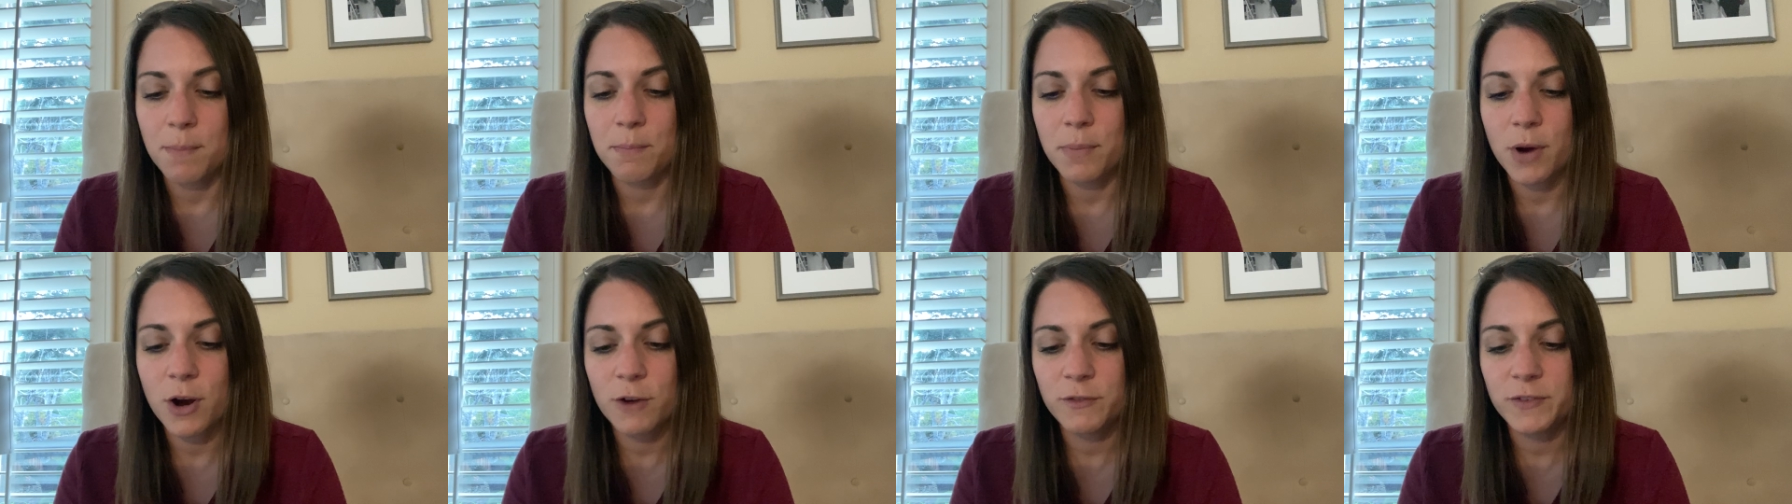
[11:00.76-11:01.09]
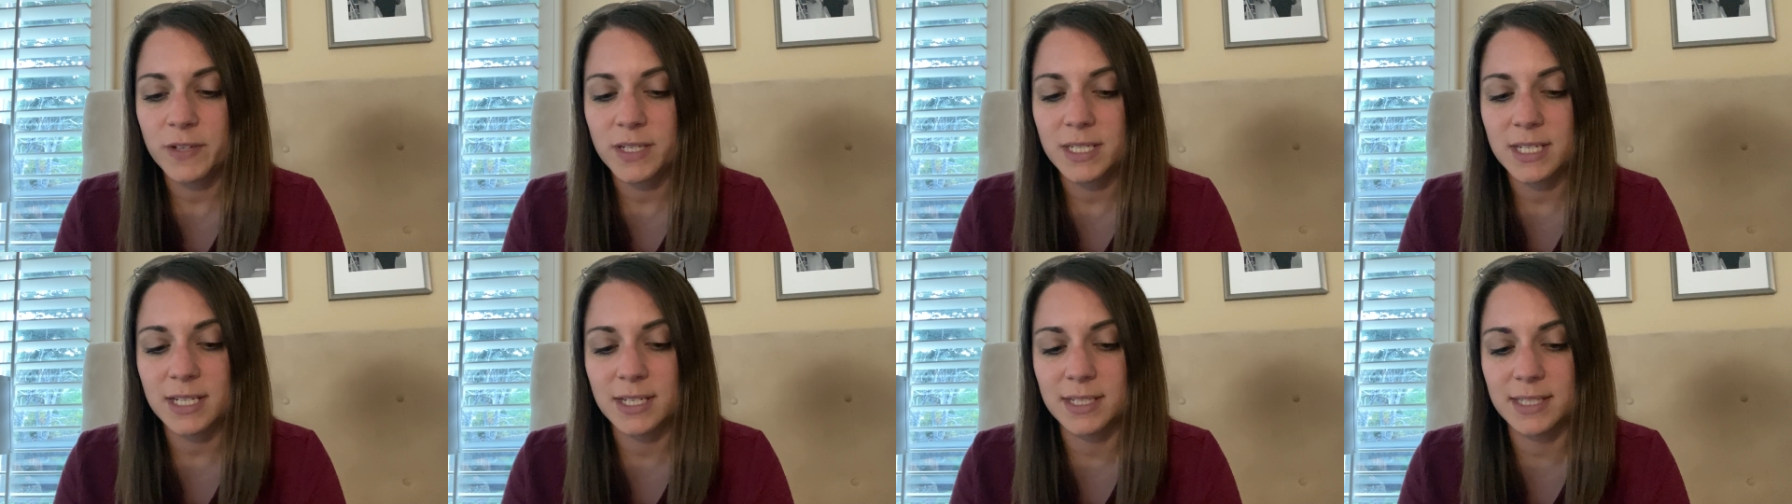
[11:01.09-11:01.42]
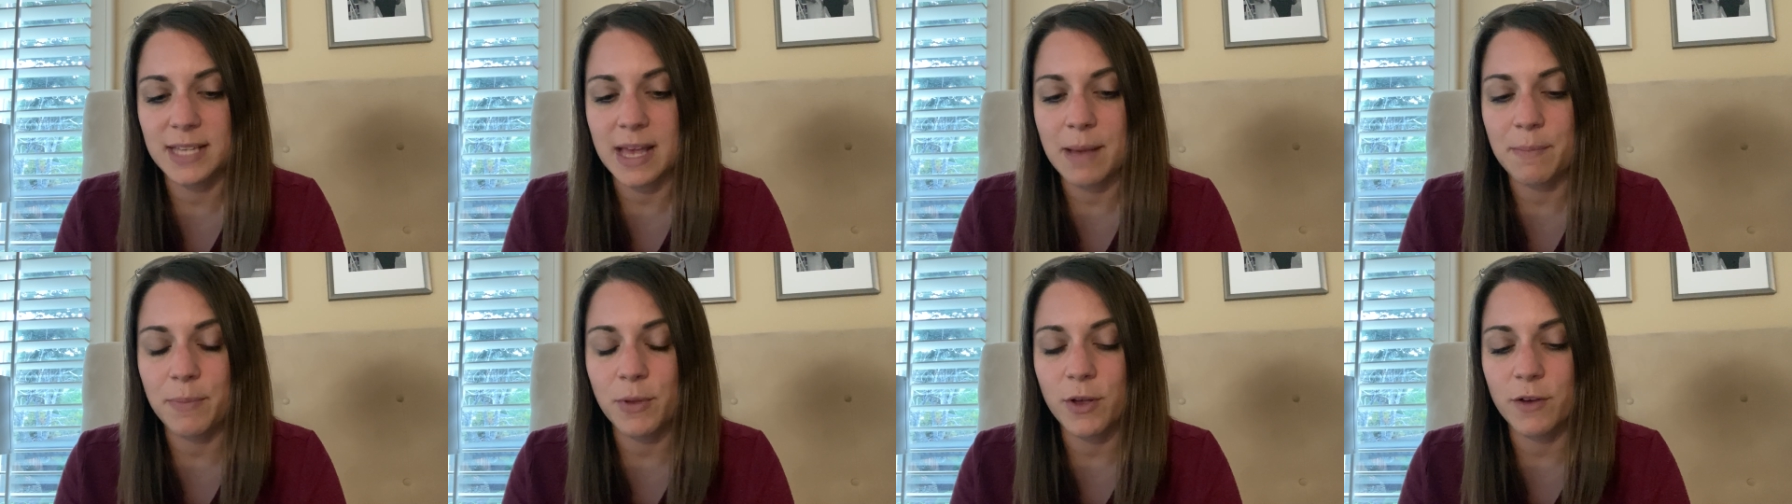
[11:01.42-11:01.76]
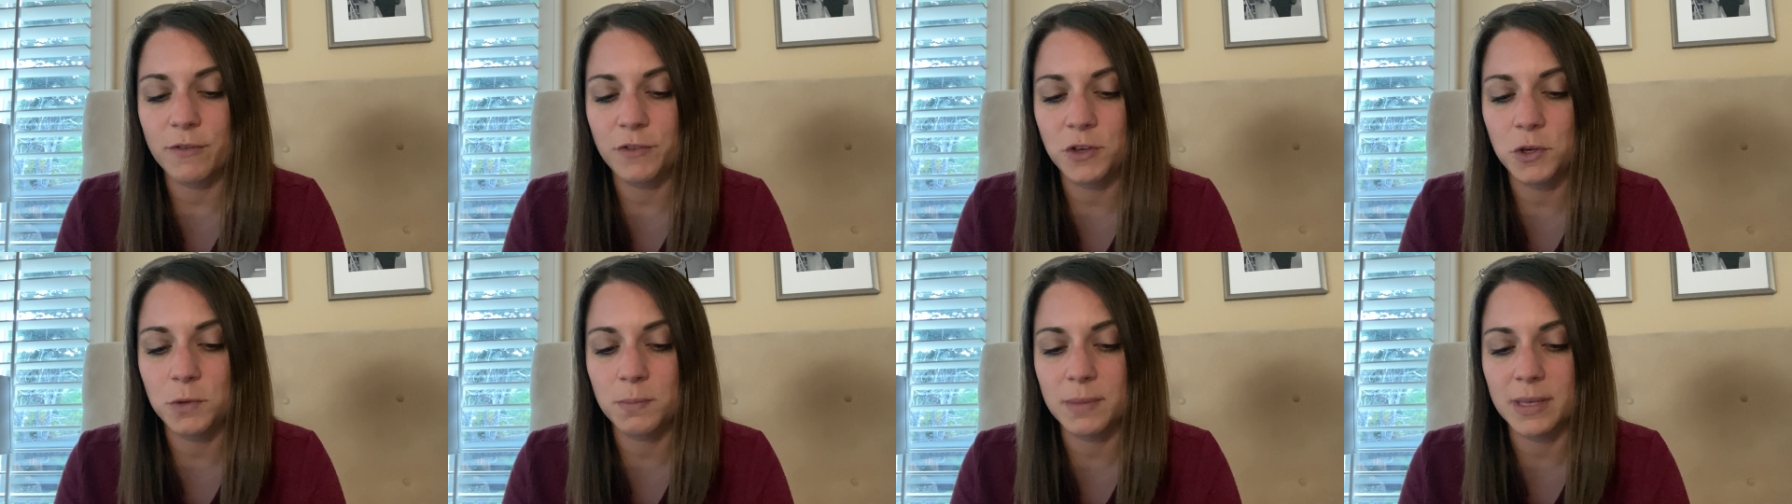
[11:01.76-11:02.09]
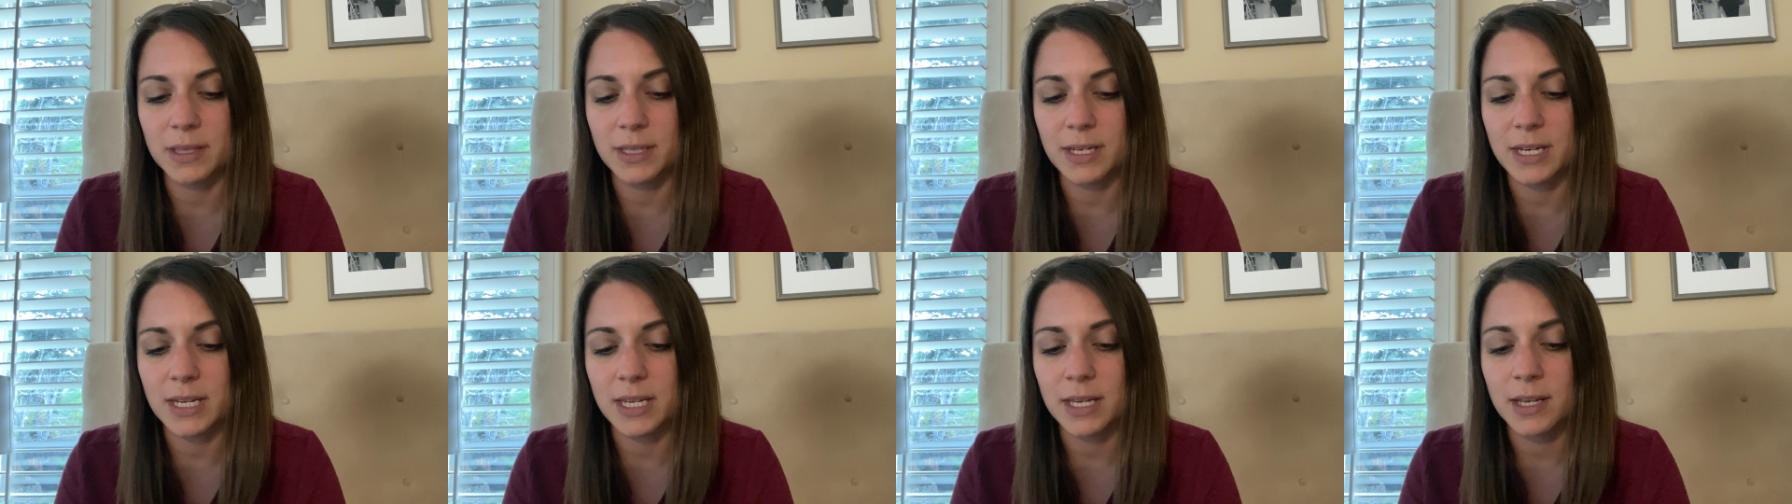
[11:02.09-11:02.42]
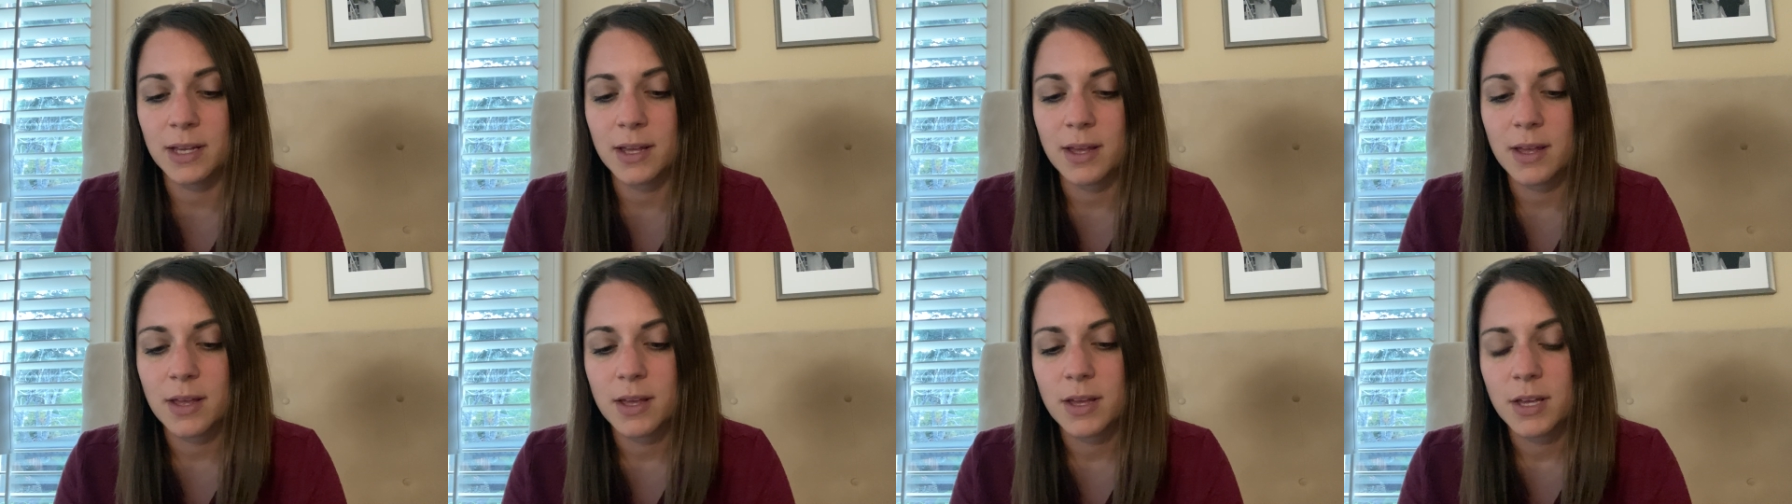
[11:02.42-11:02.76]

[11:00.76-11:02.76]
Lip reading: perfect example of humility.